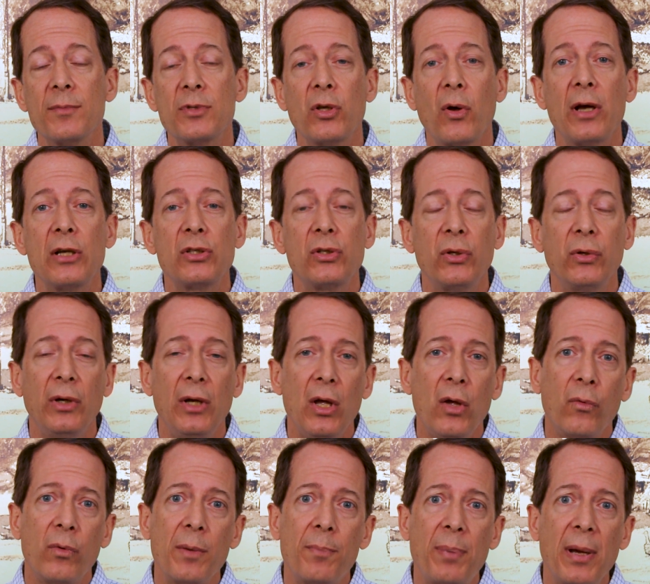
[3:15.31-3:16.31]
So as you
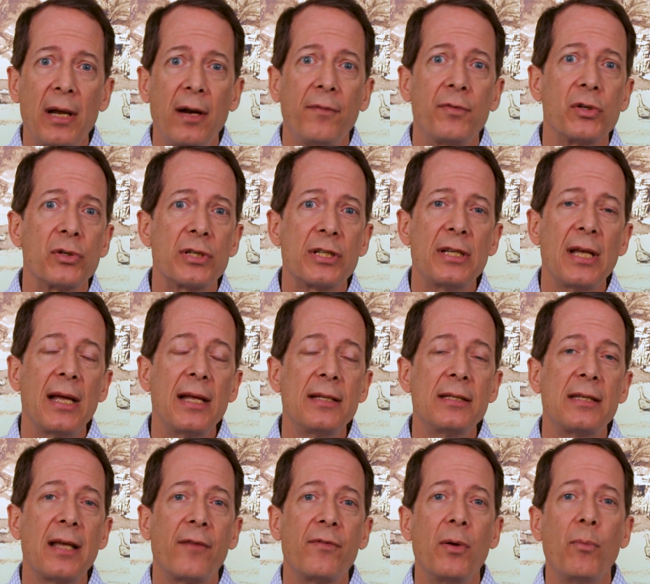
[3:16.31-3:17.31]
repent of your
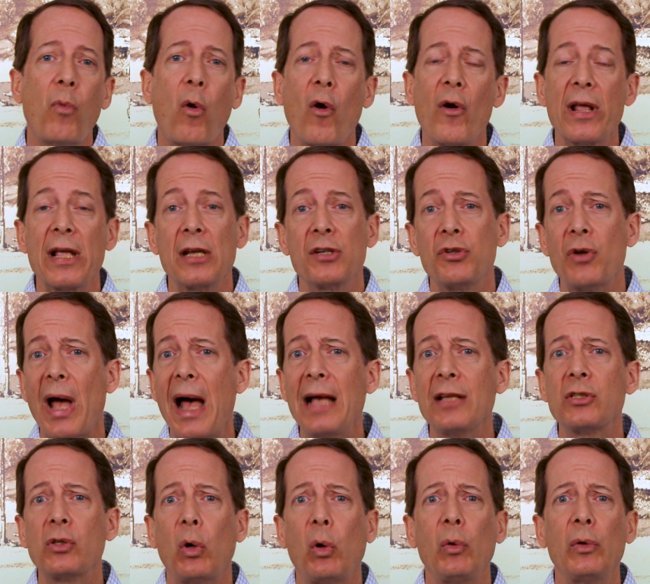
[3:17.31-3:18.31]
sins every morning, as you
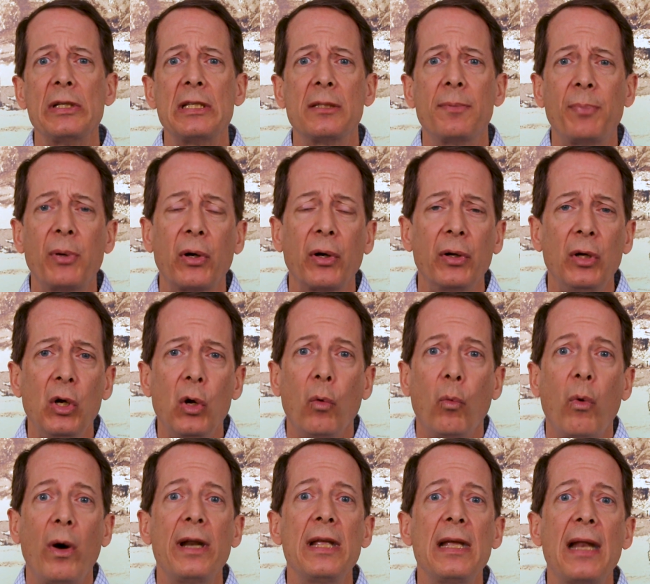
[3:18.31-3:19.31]
ask the Holy Spirit
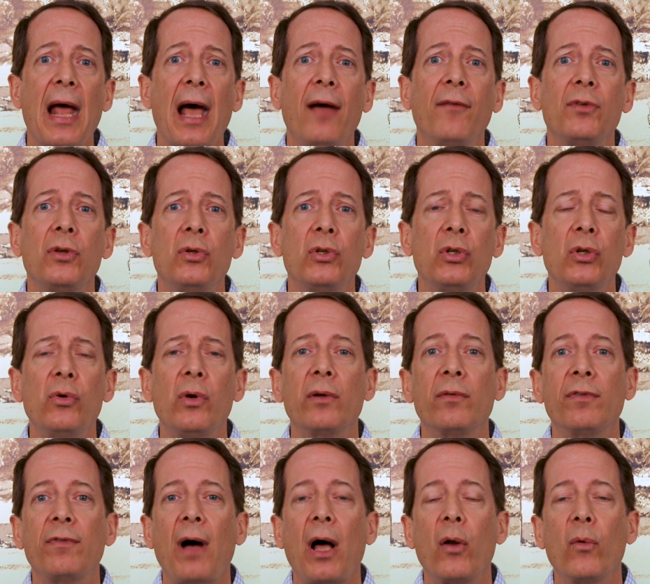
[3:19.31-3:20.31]
what He'd have you do and
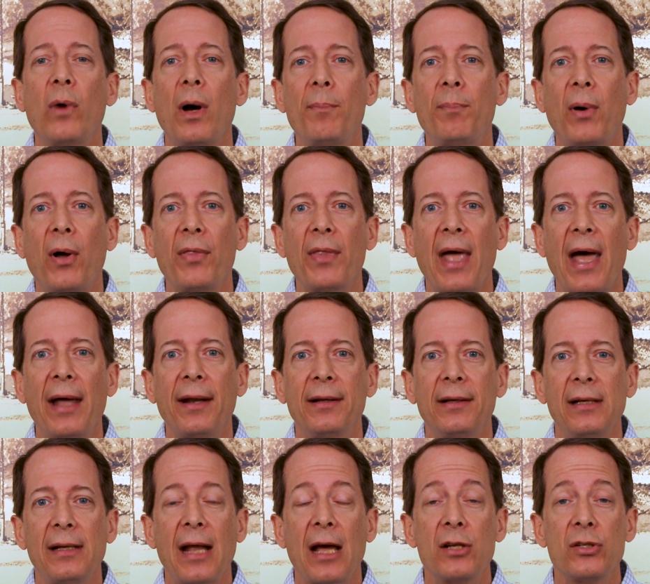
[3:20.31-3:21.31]
follow up on that,
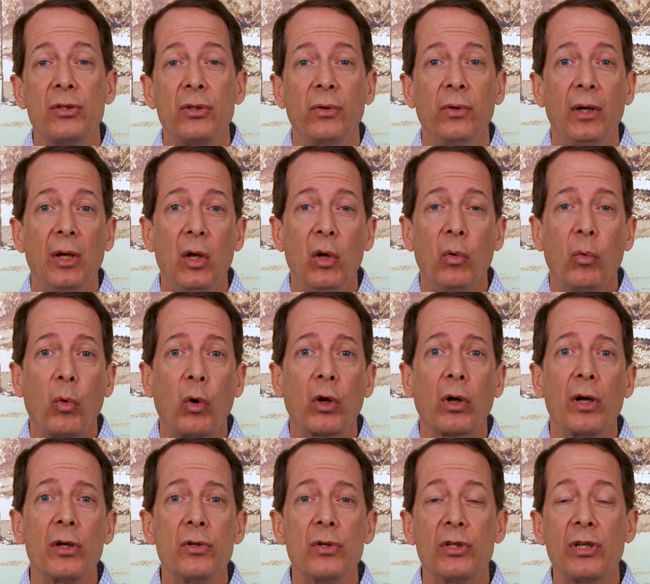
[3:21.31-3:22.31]
and as you
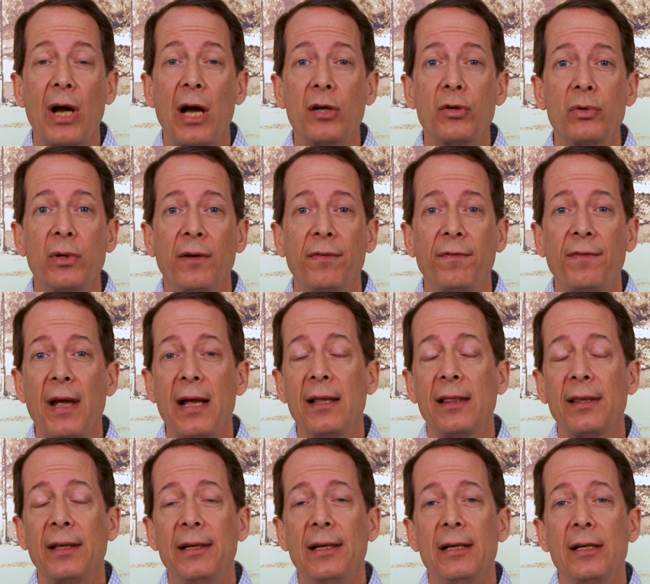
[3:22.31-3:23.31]
work on your Joshua
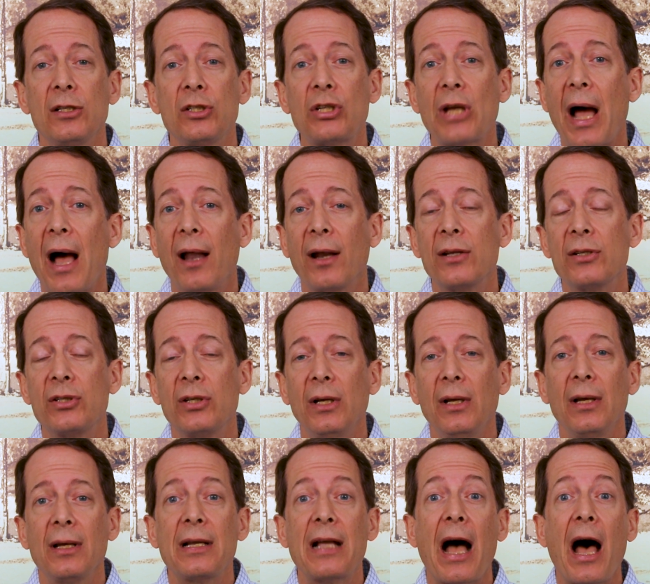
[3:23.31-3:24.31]
faith challenge,
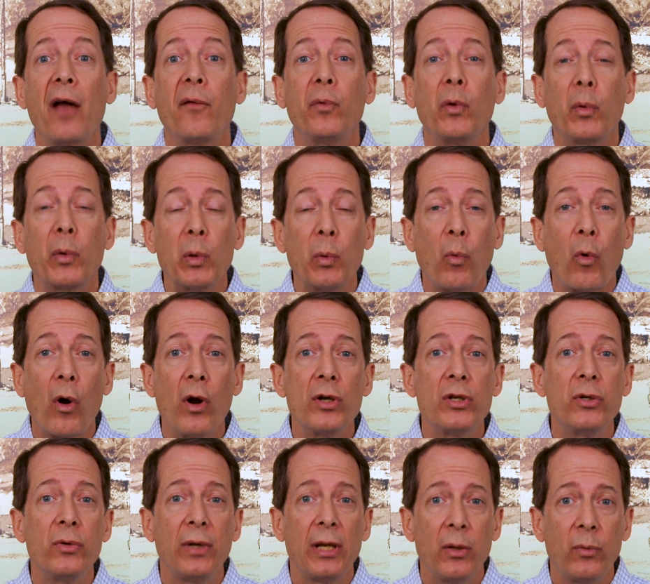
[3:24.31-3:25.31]
God will
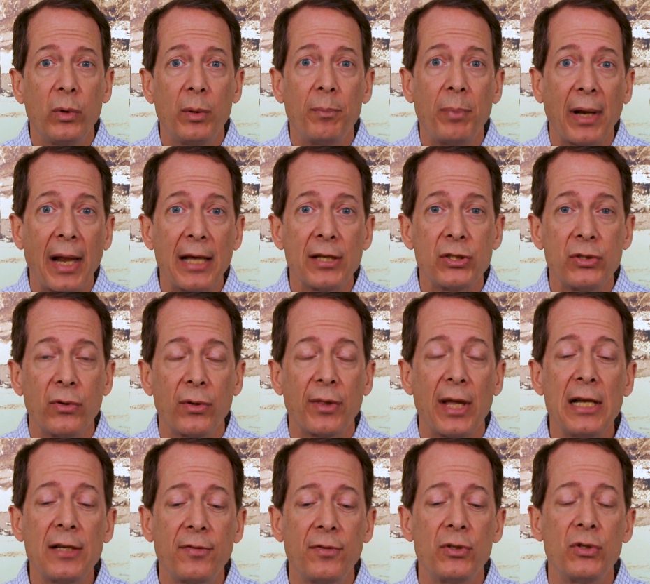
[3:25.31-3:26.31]
reward you. He will bless you.
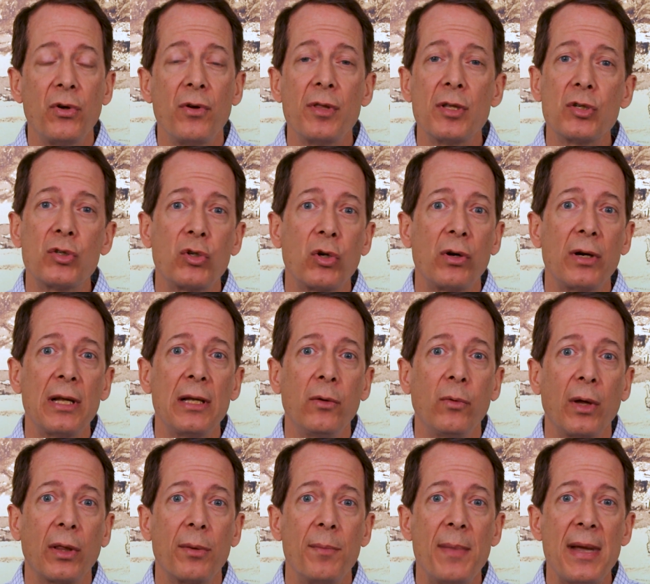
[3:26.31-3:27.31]
Thanks for doing this journey
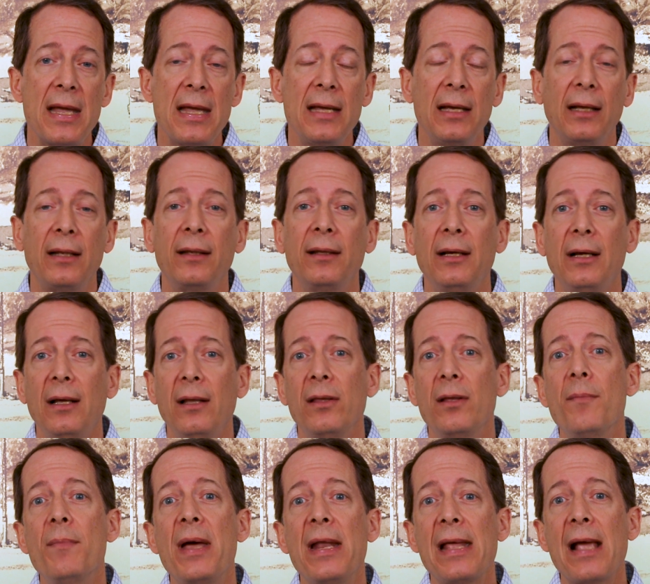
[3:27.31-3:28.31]
with me and
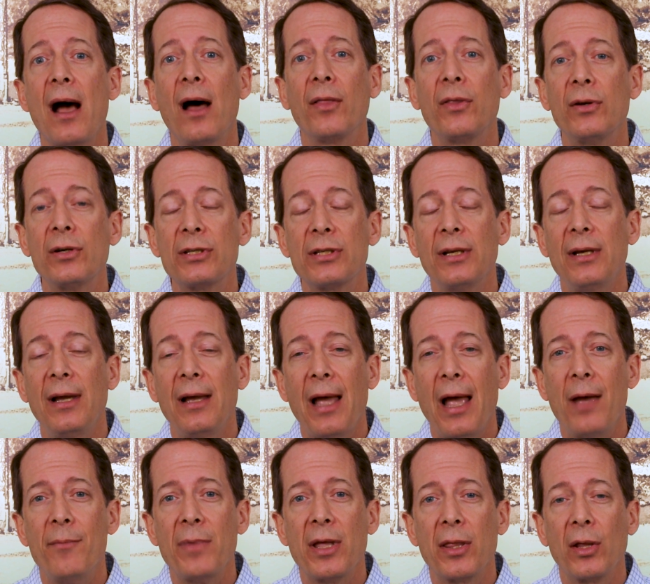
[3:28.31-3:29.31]
the many others.
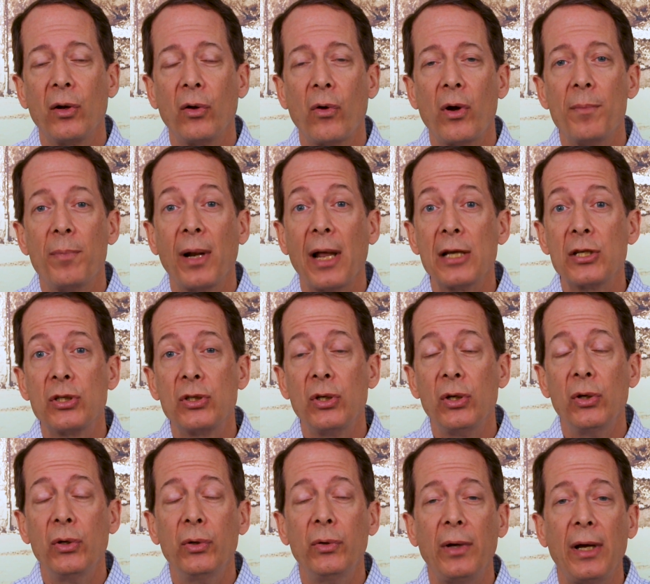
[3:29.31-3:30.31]
And may the Lord bless
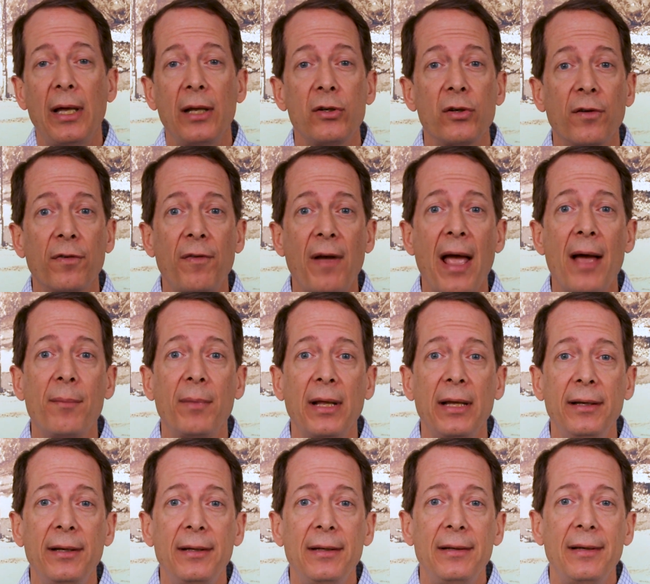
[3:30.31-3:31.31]
you and your
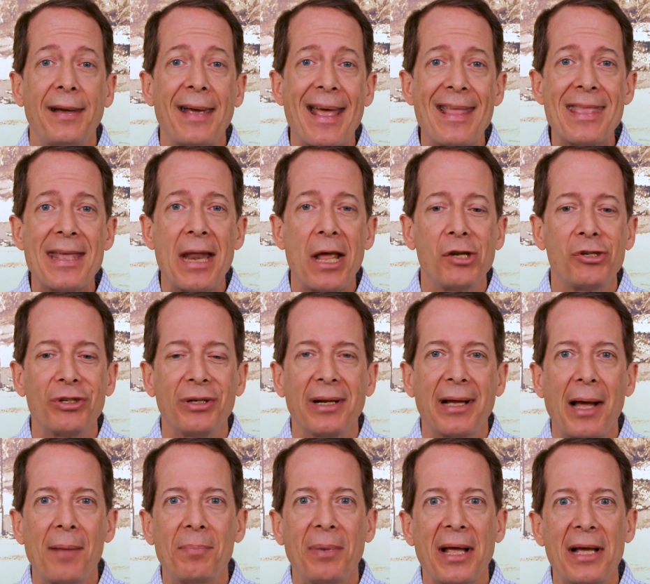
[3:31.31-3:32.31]
family and the nation.
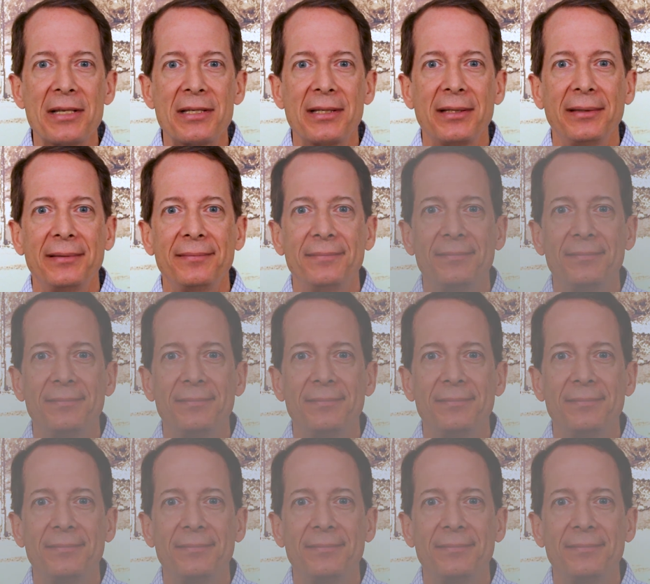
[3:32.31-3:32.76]
God bless.